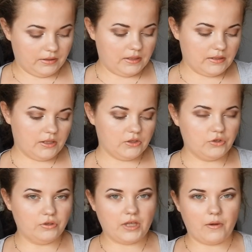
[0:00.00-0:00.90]
These are the
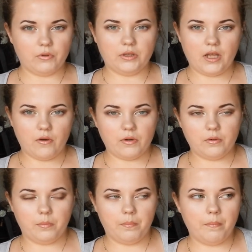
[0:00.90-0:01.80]
shoes I would
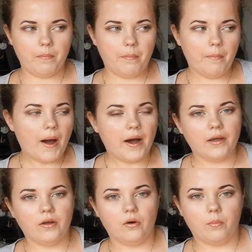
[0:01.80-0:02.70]
never
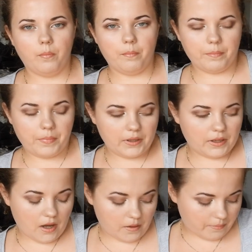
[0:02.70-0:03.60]
buy or
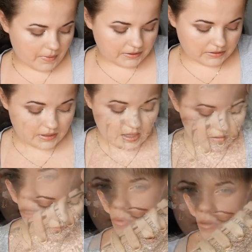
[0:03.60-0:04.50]
pick up
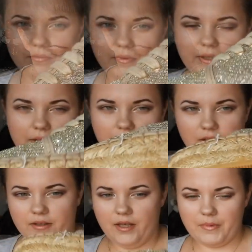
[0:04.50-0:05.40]
myself. But when I
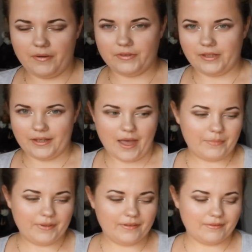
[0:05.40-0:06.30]
got them, I was like
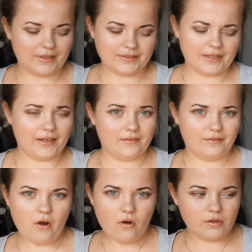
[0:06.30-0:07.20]
happy because again,
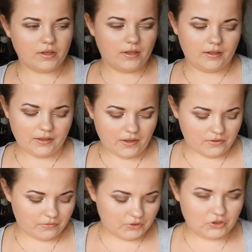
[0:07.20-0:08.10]
gold. And I
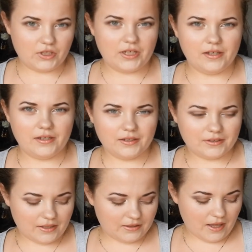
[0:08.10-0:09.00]
thought with
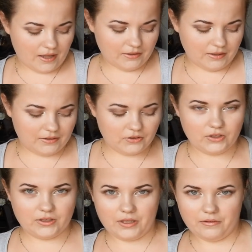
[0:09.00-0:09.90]
jeans and that, they
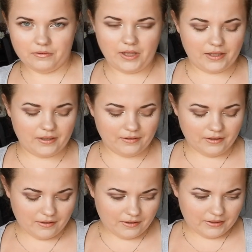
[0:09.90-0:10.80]
just give like,
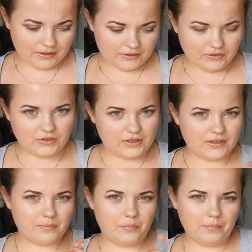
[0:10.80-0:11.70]

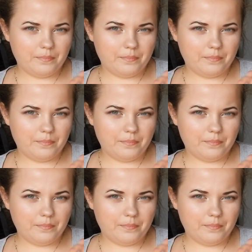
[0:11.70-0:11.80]
just